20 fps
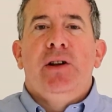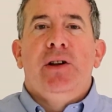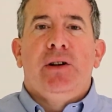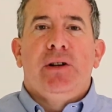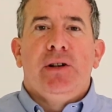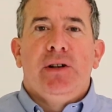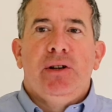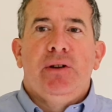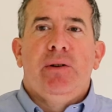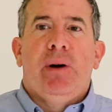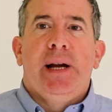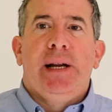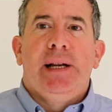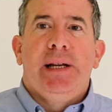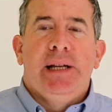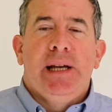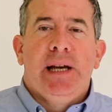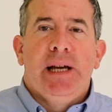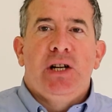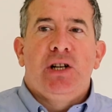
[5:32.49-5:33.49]
you can do
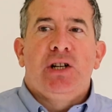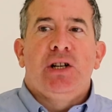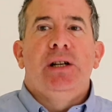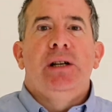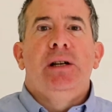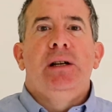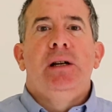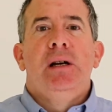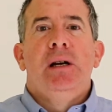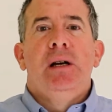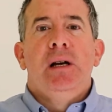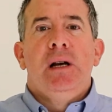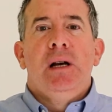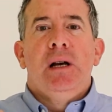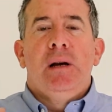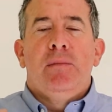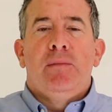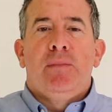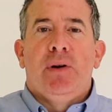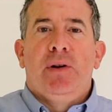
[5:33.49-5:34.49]
ideation,
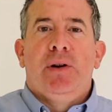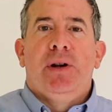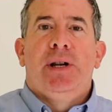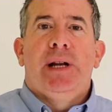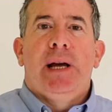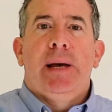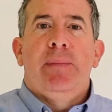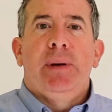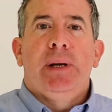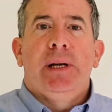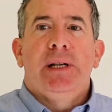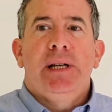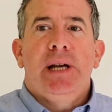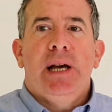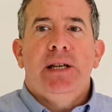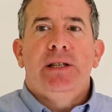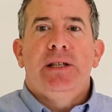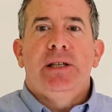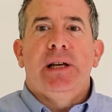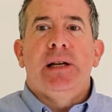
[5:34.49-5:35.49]
prototyping, and
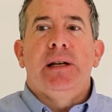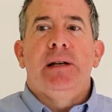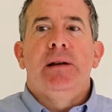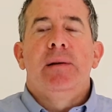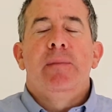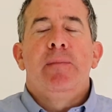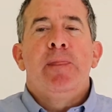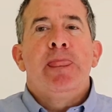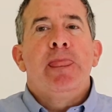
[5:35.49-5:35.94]
testing.